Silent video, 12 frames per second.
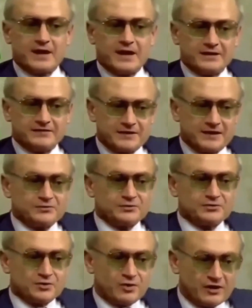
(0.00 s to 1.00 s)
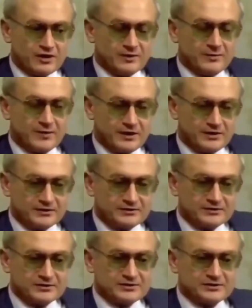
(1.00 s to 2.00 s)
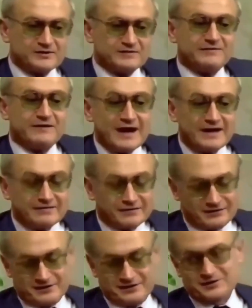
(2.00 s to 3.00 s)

I have come to talk about survival.